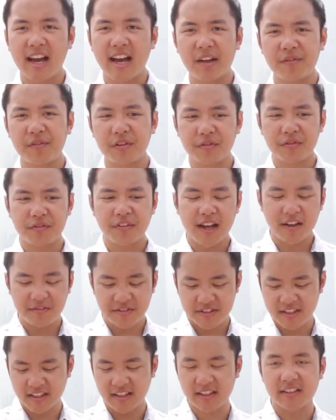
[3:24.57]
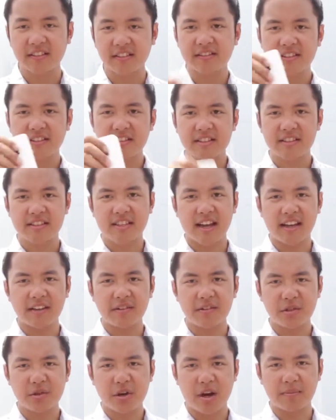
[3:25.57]
iPhone 5C,
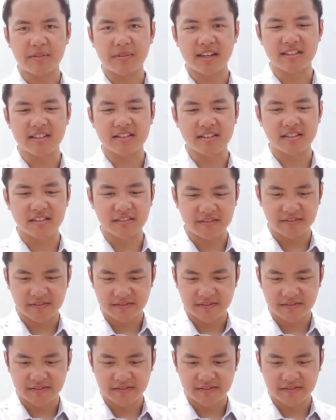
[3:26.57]
side drop test.